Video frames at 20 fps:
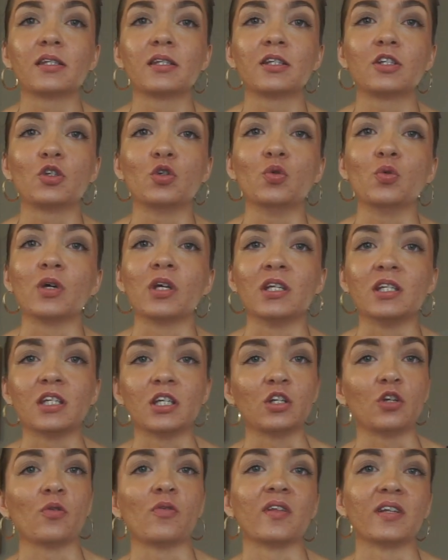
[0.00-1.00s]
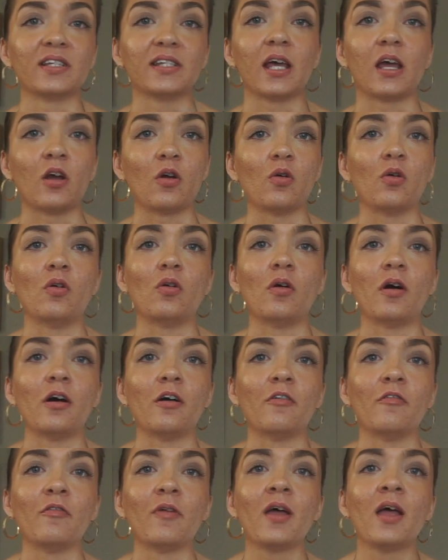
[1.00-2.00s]
to continue the cycle
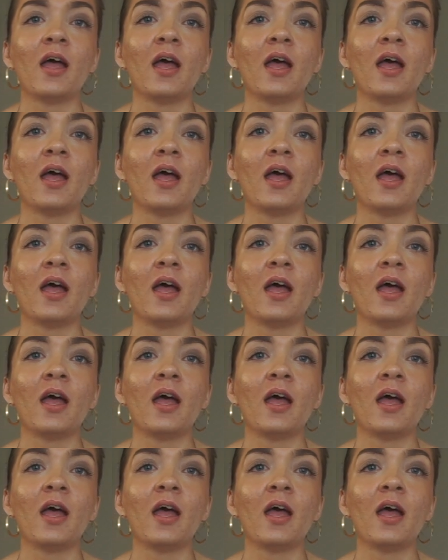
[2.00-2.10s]
of